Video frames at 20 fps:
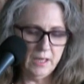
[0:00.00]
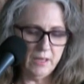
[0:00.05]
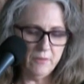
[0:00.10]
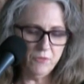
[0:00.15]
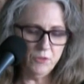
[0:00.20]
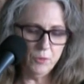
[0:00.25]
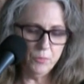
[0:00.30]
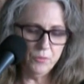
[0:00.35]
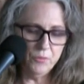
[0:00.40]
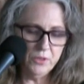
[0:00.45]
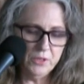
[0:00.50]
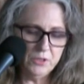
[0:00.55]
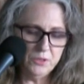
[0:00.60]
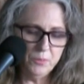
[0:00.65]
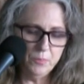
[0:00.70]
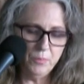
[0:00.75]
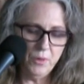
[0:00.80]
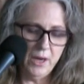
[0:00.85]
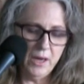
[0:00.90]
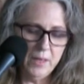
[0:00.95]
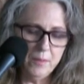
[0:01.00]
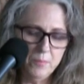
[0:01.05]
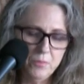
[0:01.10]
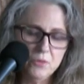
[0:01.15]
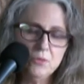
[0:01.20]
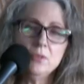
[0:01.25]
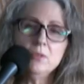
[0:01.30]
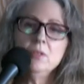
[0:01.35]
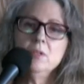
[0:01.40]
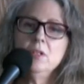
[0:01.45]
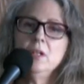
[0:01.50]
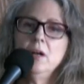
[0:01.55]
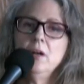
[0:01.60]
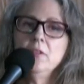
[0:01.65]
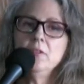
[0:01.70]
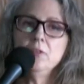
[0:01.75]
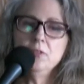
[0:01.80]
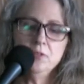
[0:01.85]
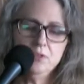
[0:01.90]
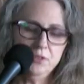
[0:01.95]
If you print a Bible
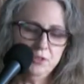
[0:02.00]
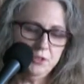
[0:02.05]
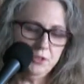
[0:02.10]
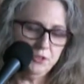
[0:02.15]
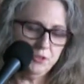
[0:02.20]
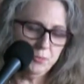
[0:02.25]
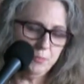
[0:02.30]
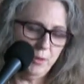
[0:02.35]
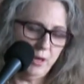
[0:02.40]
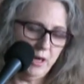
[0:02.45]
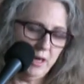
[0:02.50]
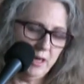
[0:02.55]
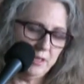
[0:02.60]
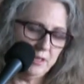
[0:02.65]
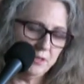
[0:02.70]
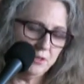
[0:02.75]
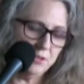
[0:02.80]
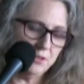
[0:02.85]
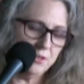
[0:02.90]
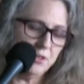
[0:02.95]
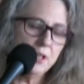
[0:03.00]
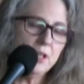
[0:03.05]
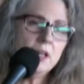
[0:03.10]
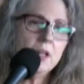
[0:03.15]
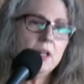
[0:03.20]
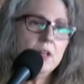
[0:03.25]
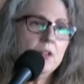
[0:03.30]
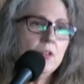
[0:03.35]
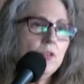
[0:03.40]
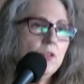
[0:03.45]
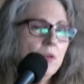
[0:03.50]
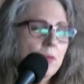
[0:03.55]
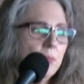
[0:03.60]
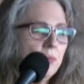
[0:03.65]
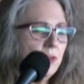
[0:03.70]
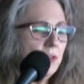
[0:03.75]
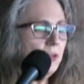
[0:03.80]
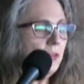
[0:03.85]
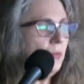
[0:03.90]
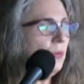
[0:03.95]
others despise, your
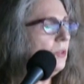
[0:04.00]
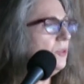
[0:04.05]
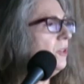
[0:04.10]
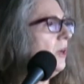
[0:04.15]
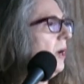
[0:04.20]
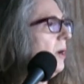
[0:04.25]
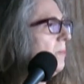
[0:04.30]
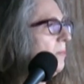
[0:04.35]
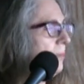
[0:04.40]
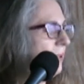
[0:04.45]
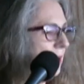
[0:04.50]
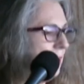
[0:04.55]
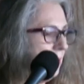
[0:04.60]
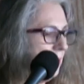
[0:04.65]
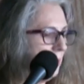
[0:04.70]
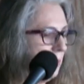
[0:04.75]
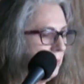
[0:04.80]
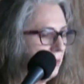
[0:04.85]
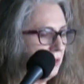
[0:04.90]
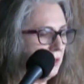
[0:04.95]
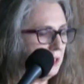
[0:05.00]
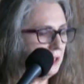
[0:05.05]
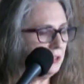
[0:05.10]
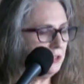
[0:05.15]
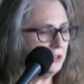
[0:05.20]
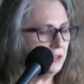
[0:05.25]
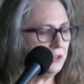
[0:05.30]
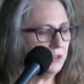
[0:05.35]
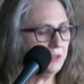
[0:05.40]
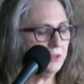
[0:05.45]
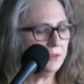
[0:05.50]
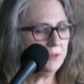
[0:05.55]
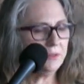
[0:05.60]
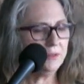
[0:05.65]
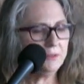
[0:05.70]
book will not be abridged.